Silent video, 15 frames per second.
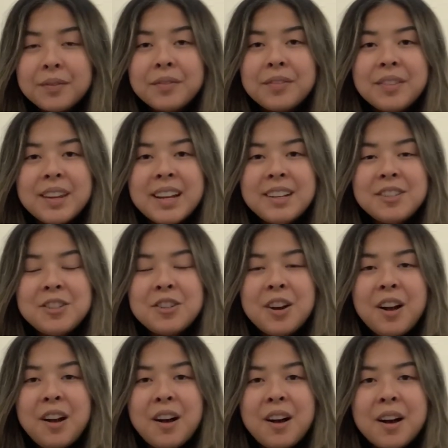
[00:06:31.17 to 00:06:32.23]
nice
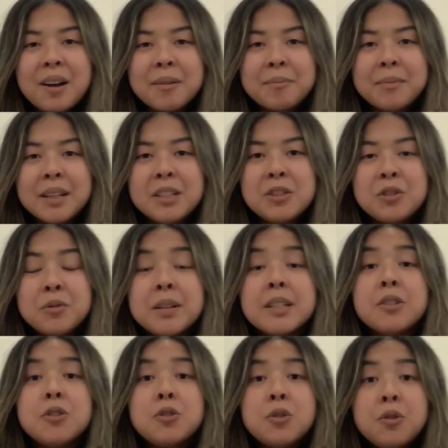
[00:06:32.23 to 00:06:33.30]
job. Let's do it
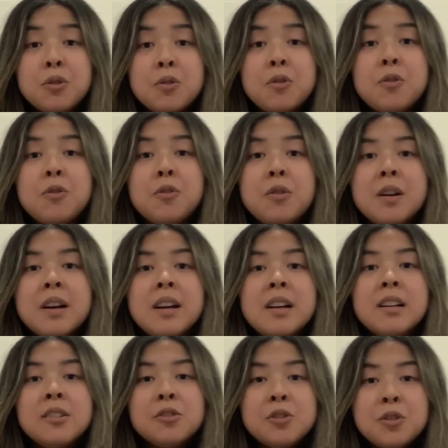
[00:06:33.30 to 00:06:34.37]
two,
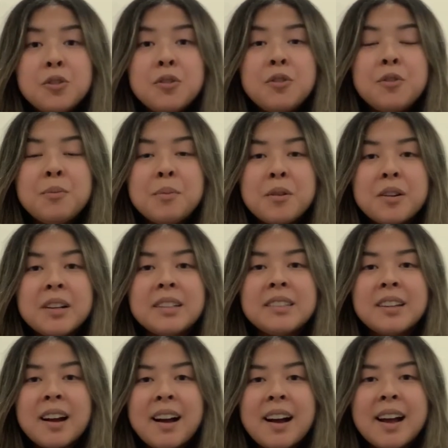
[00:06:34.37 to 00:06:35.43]
two more
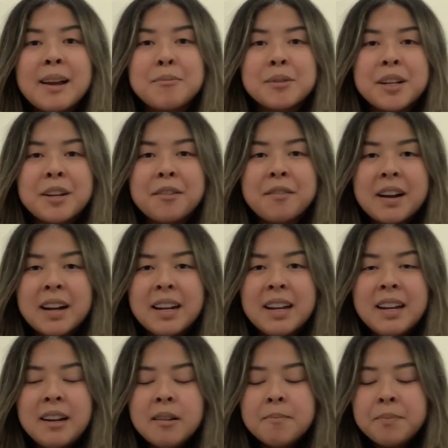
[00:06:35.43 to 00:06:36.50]
times. Are you
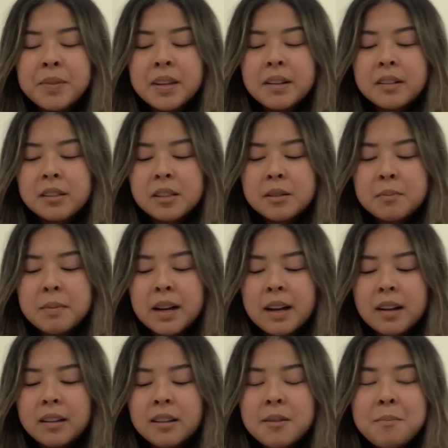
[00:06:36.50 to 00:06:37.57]
ready?
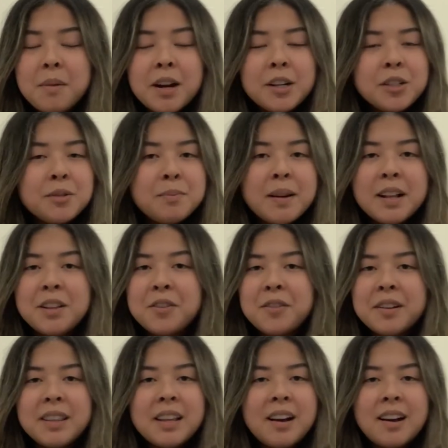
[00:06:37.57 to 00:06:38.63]
Smell the marshmallow
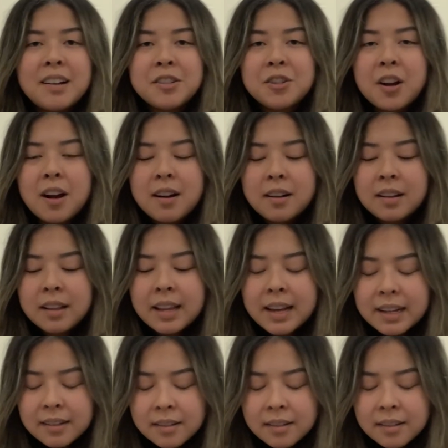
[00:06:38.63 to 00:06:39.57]
and the hot chocolate